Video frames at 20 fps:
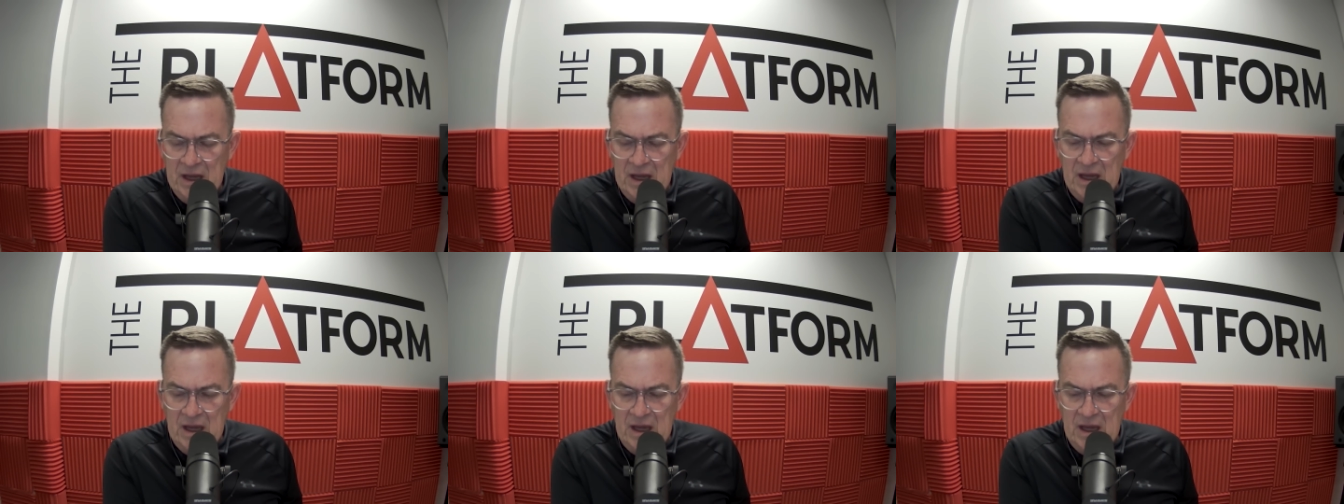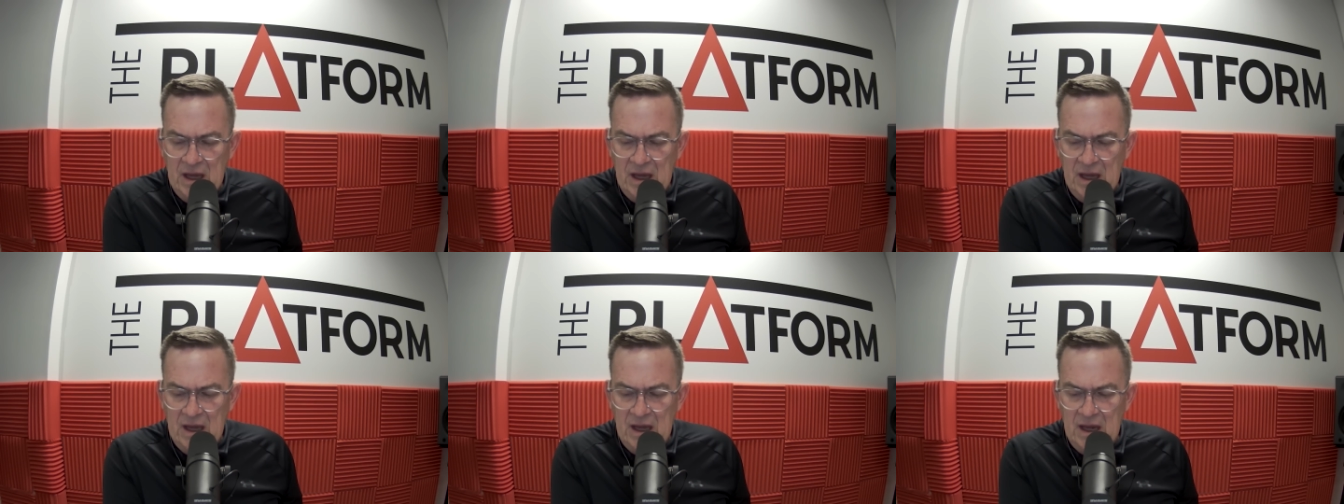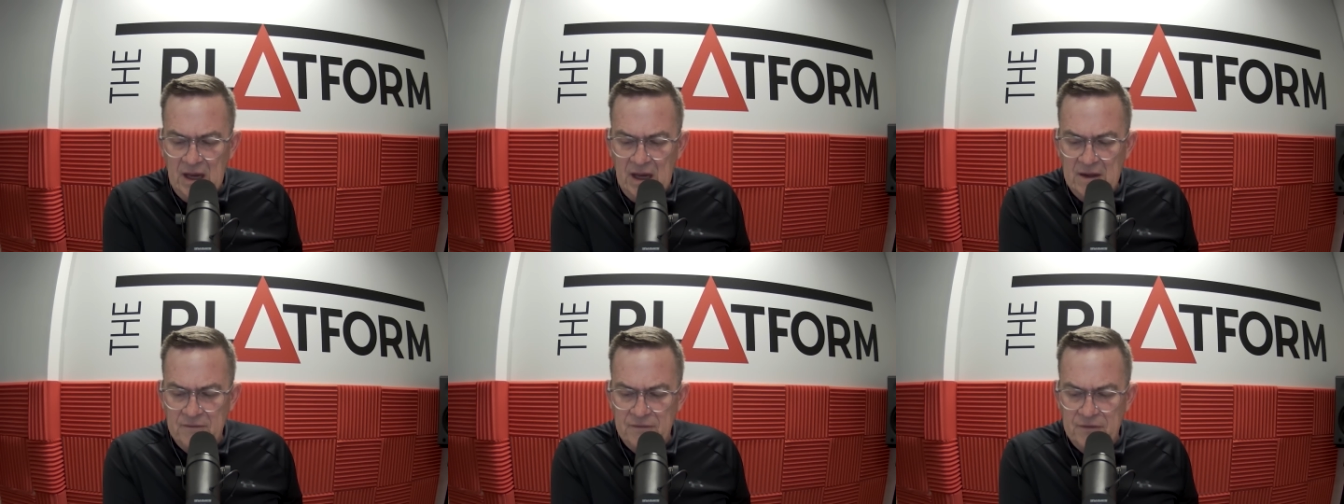A-
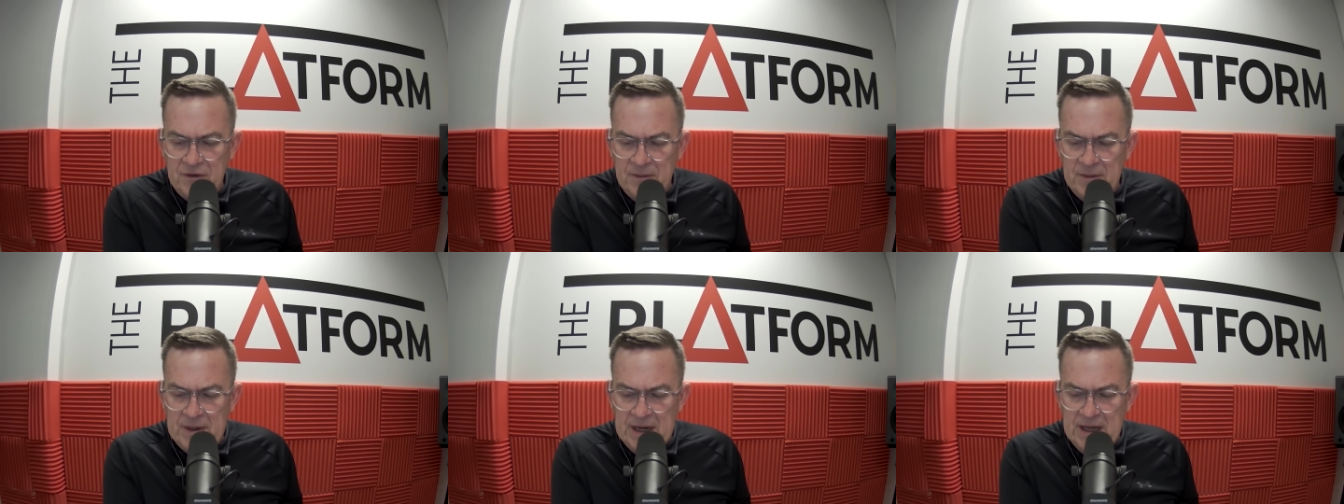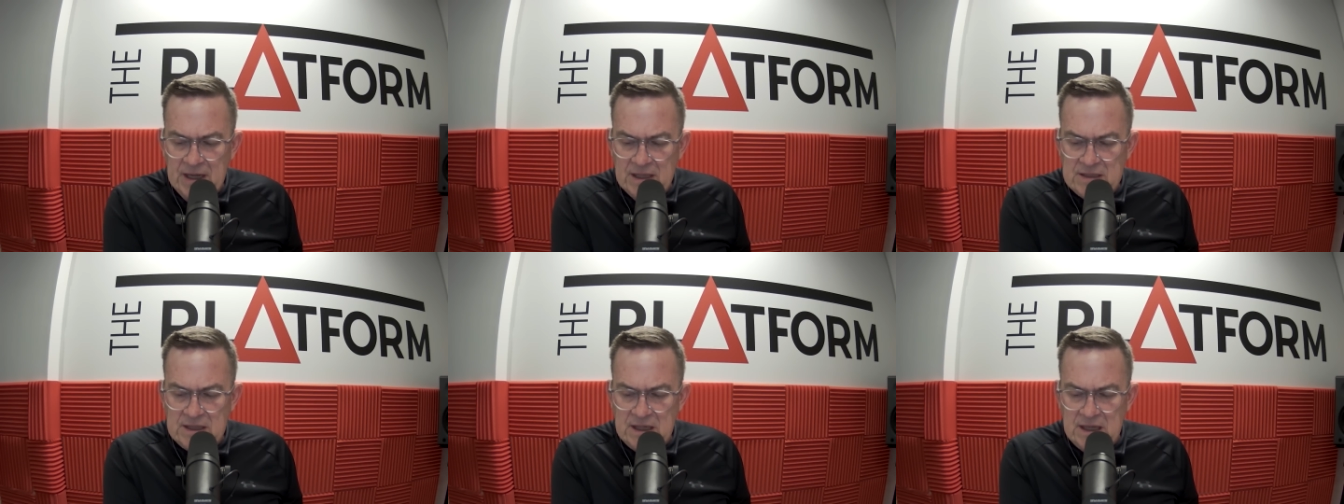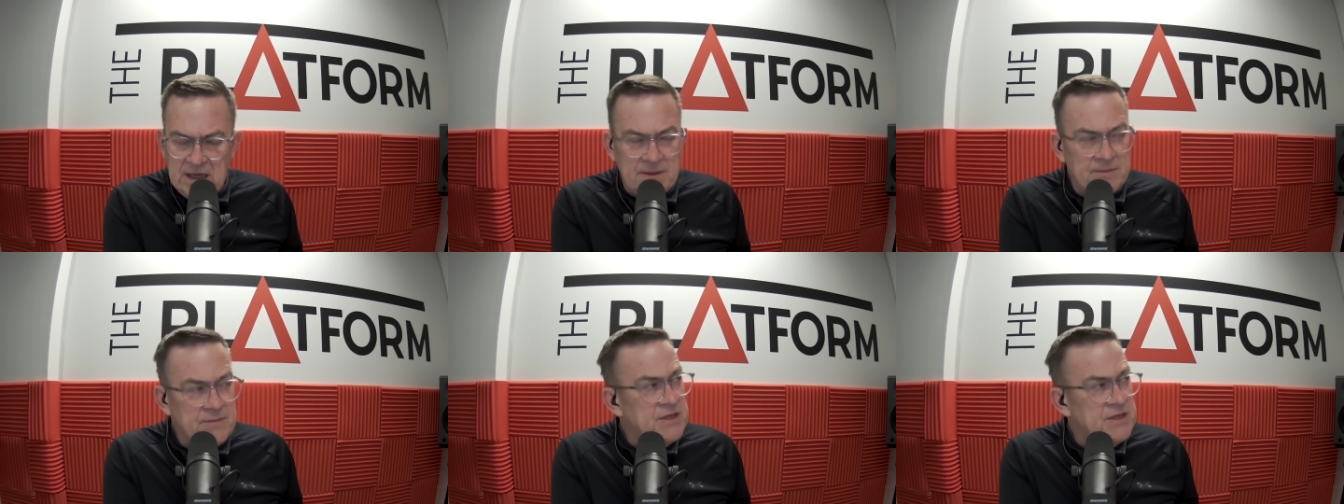and from an
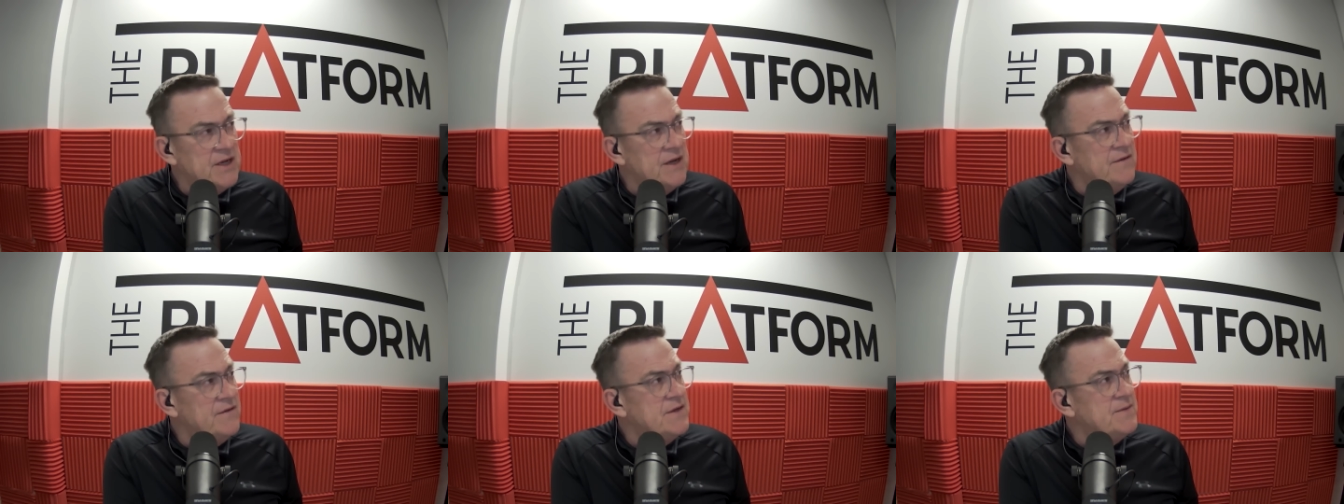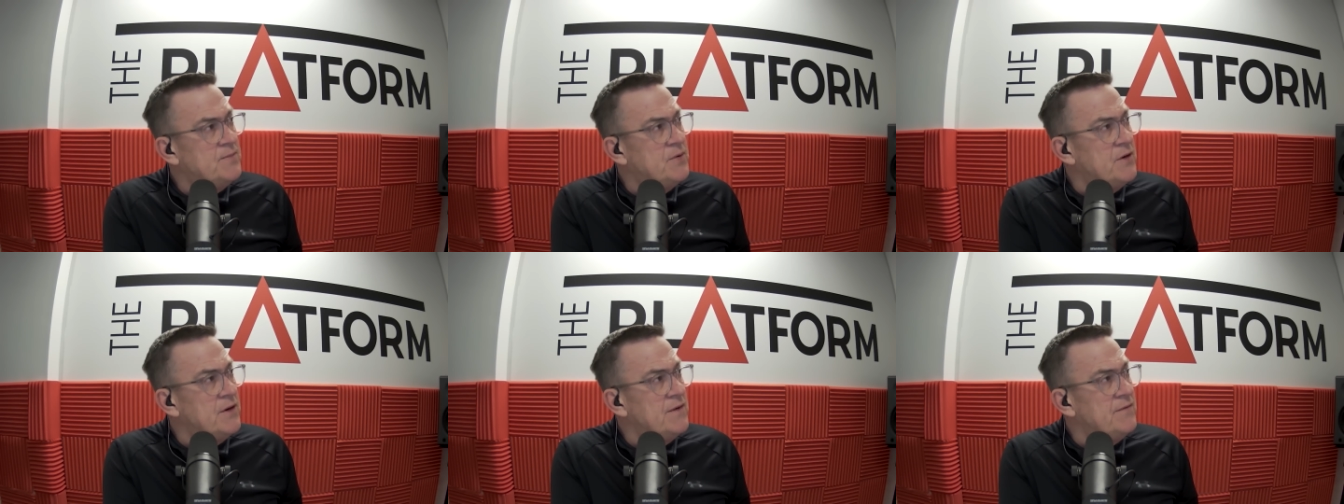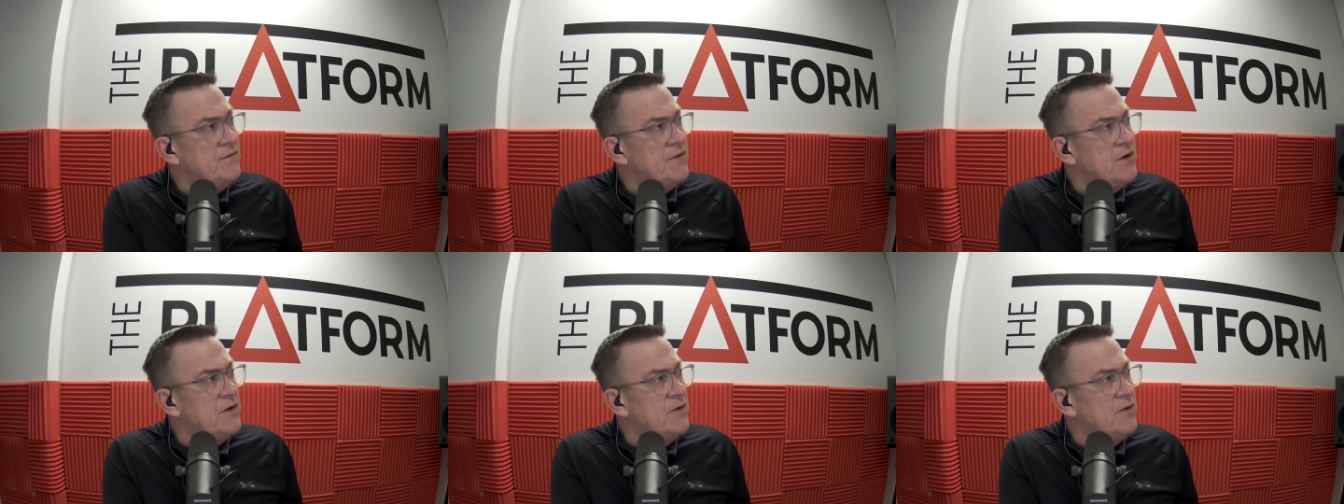outside observer's point of
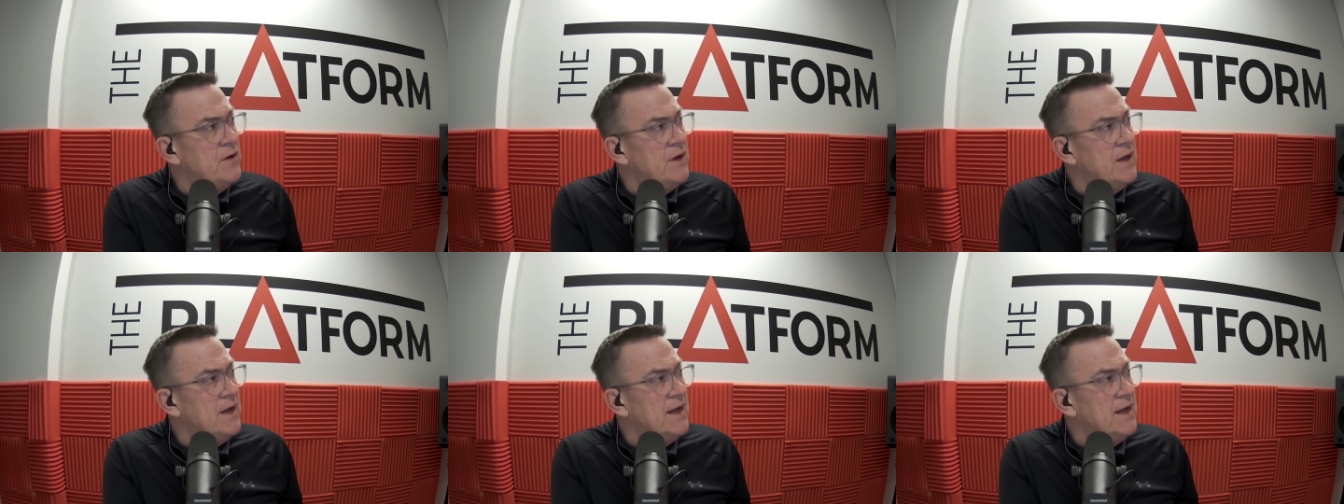view,